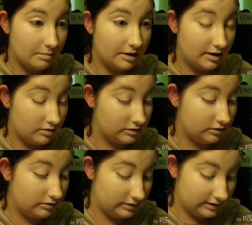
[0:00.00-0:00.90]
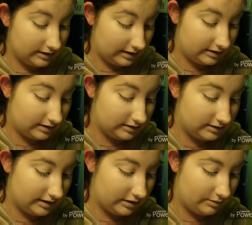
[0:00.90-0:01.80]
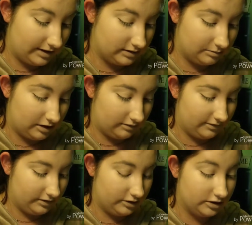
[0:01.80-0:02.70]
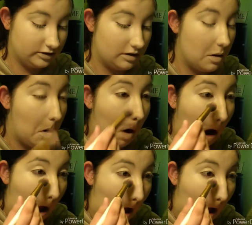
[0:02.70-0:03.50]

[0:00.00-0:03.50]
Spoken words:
But I also noticed that it does take away some coverage, so...